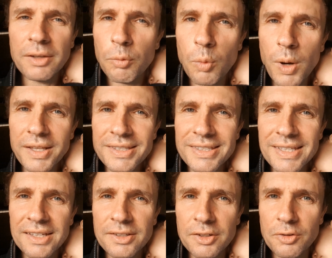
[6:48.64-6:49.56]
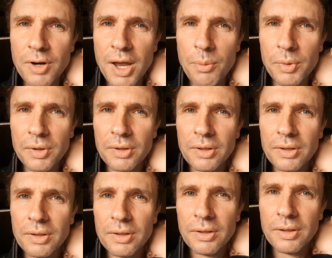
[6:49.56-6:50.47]
give 1 cent to Trump
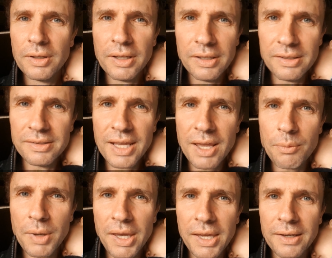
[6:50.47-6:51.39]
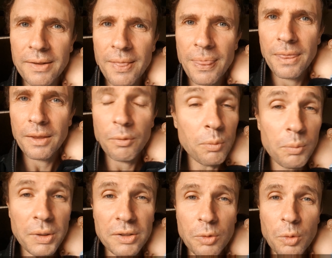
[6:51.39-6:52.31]
in his campaign. It
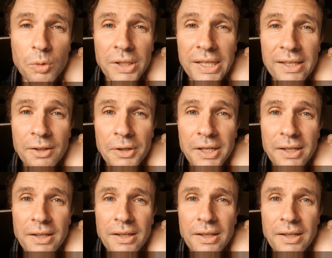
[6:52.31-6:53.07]
went to all to Hillary.